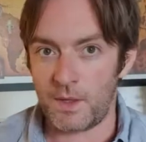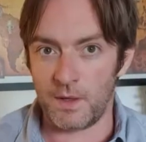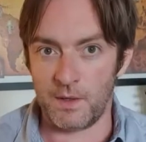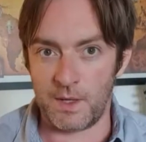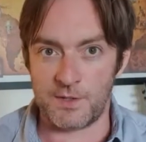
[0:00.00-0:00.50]

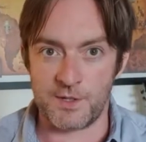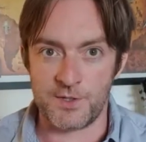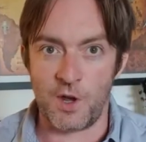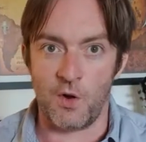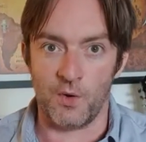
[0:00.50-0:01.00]
there's a
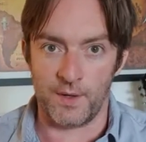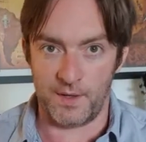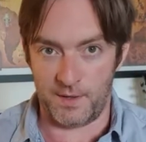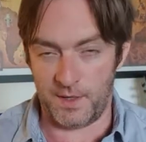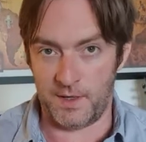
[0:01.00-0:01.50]
song
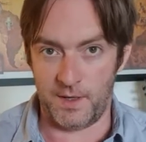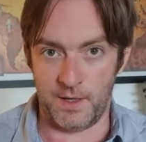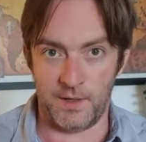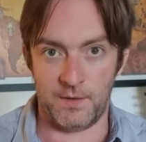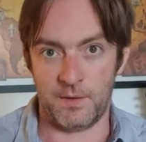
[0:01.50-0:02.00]
in
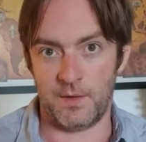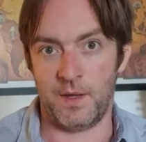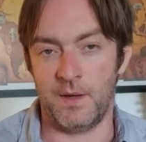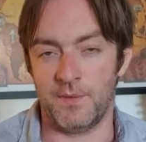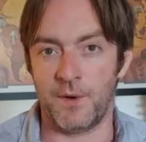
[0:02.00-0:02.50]
the
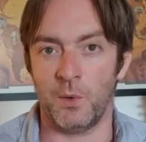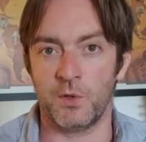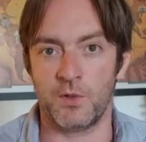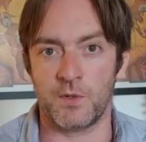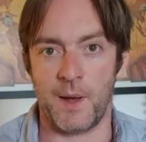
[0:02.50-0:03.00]

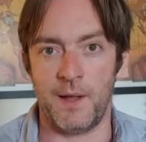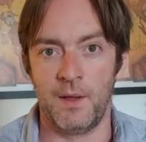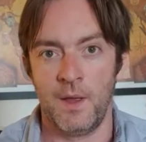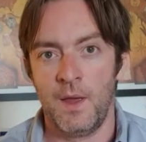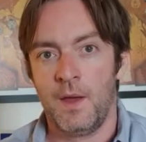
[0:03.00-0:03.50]
folder as
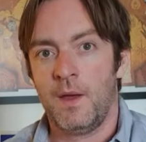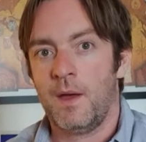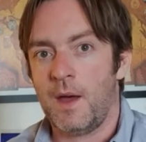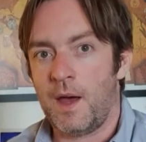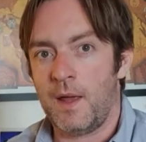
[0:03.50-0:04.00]
well,
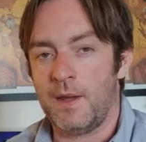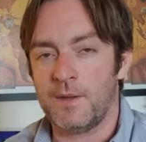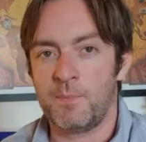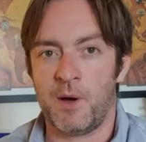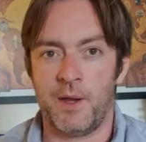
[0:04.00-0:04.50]
and
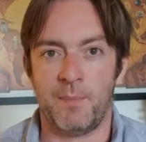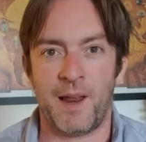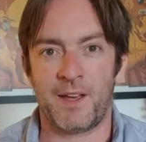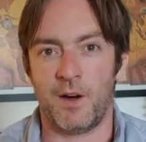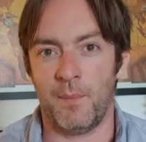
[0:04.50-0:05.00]
it's by the
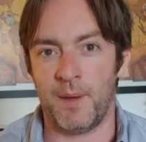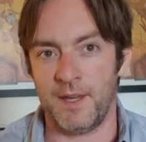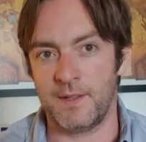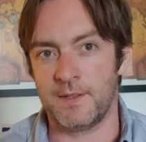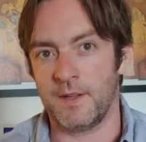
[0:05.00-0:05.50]
Black Eyed
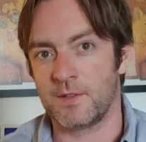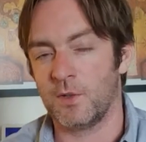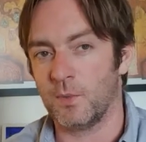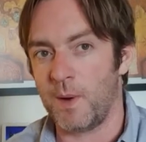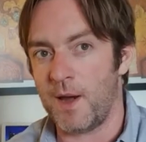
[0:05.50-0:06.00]
Peas, and it's
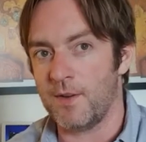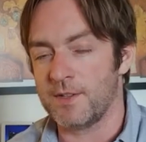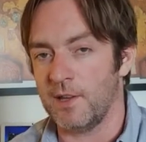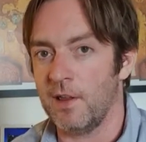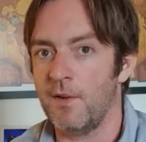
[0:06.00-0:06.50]
called Where Is
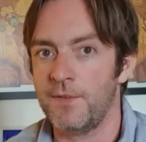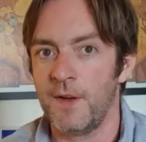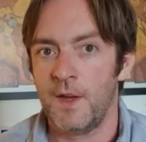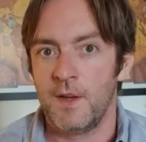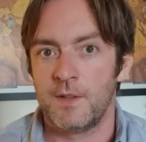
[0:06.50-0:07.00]
the Love?
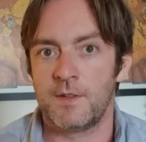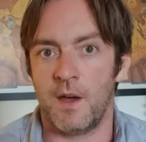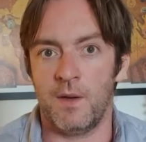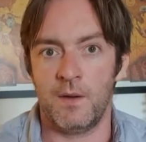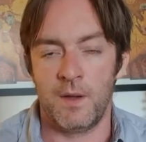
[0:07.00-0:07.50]

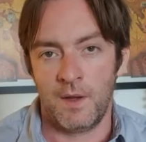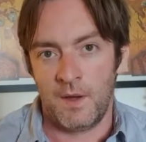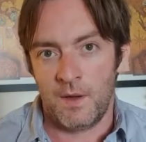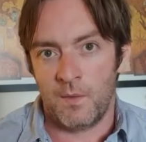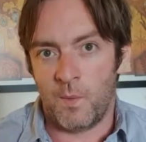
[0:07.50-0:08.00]
So
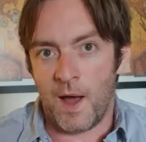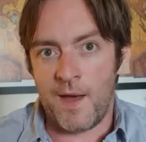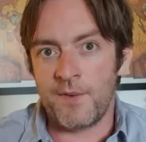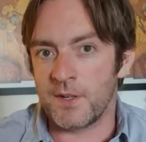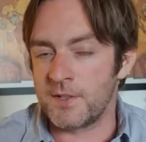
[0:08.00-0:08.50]

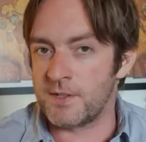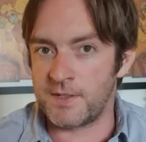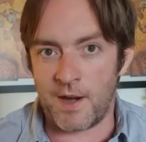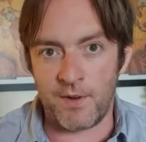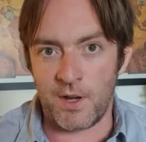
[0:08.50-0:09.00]
whatever
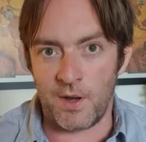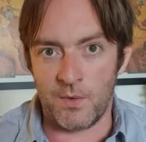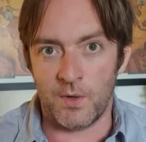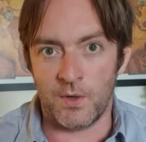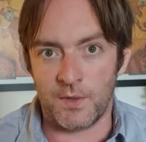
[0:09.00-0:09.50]
stereo
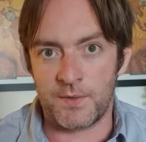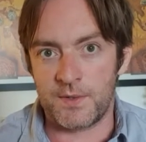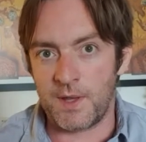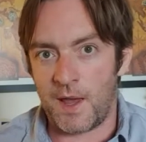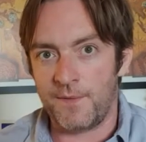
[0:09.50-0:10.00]
or
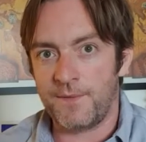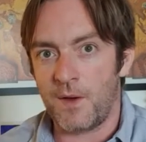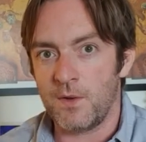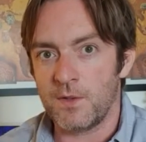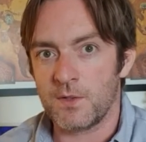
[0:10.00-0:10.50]

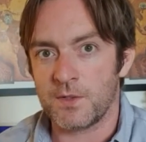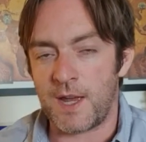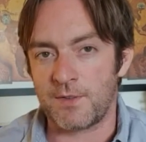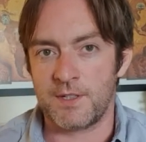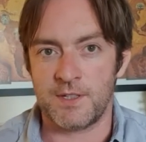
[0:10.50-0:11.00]
headphones or
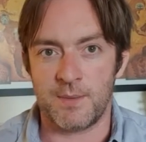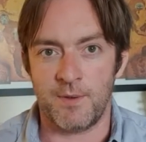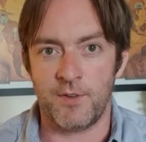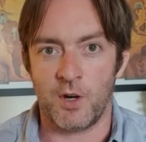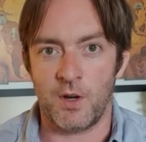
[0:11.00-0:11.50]
sound system
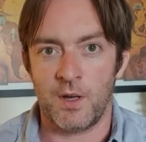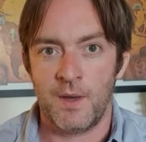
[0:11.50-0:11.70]
you've got,